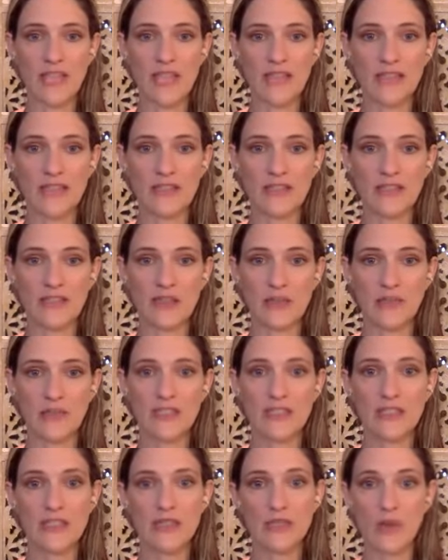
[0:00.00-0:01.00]
And so
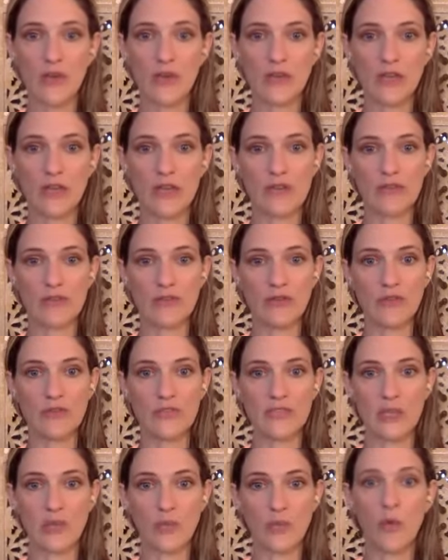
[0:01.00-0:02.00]
this is where the
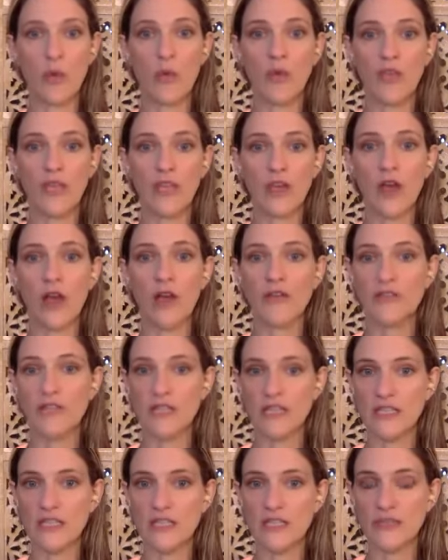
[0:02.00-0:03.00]
confusing point
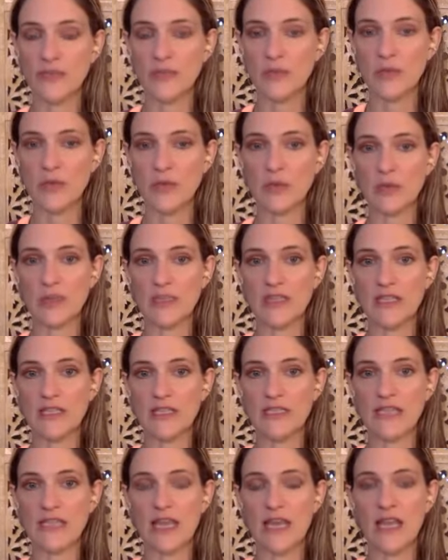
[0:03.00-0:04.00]
often is for people,
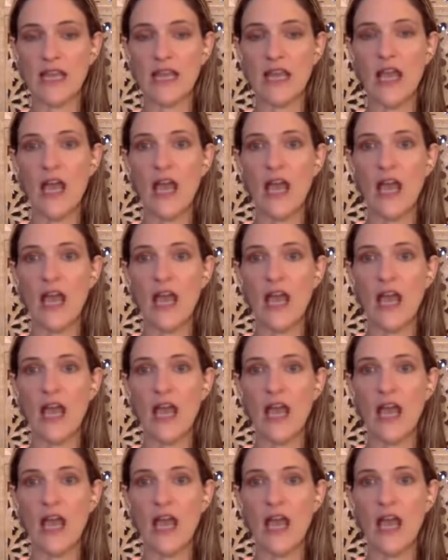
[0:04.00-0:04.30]
is that,